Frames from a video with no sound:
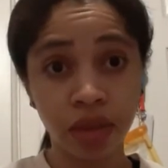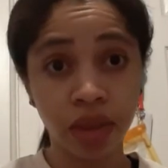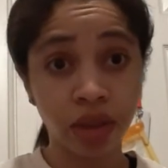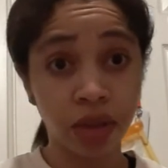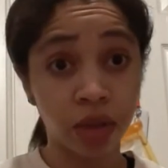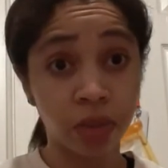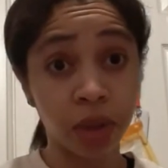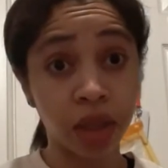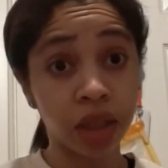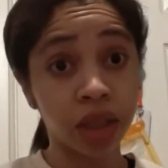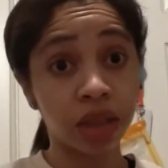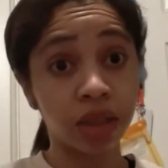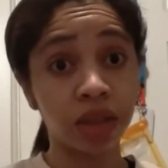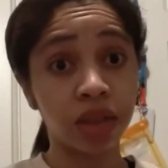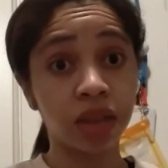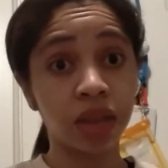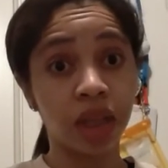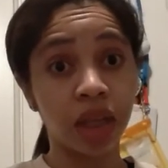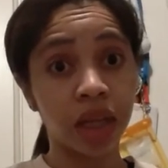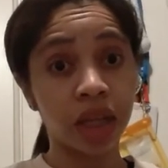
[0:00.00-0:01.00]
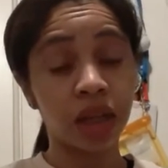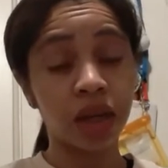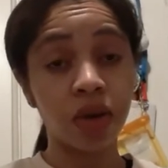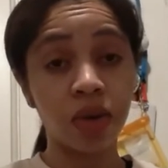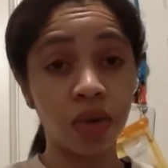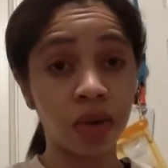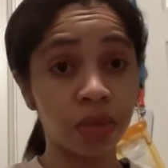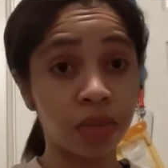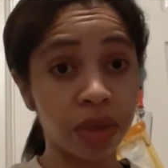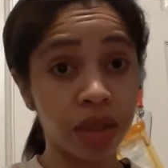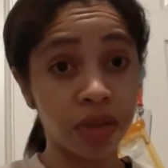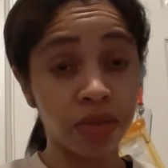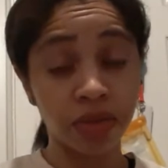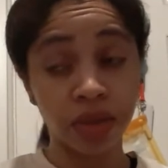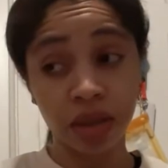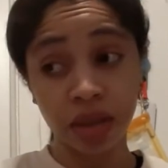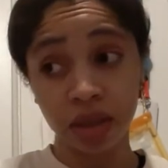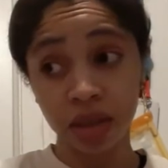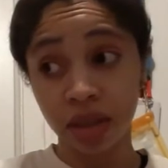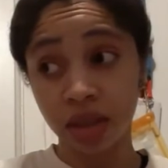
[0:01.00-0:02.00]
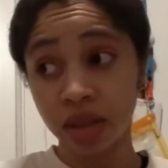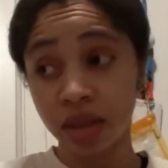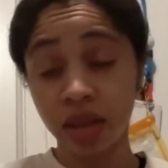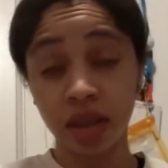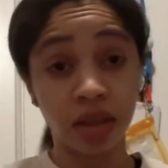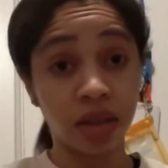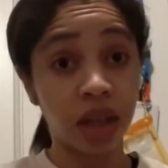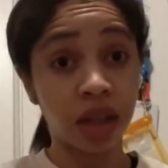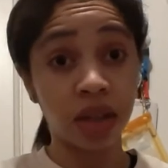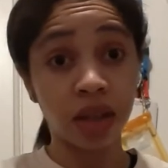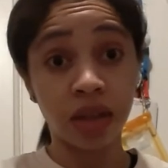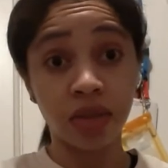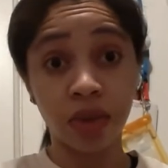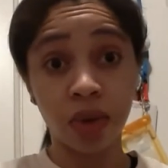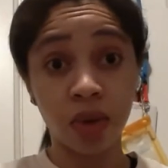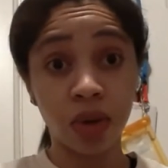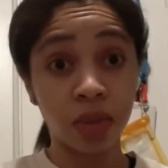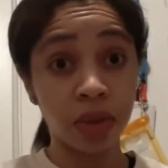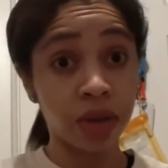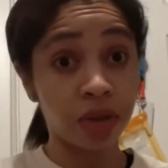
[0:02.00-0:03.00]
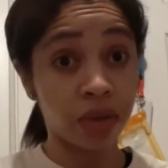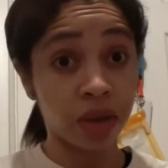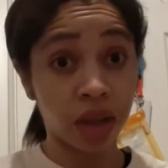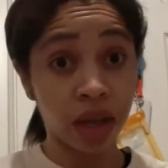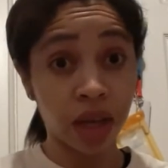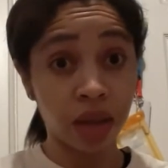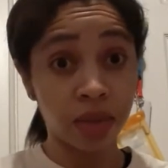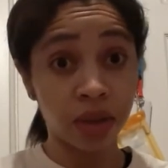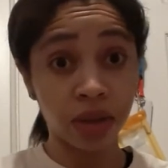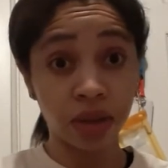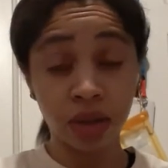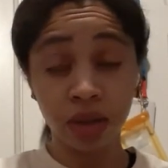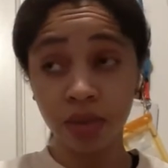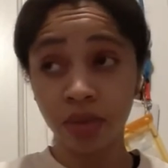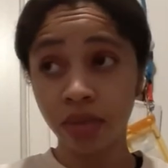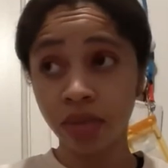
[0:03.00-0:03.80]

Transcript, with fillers: spinach and corned beef, and because I love corned beef and cabbage.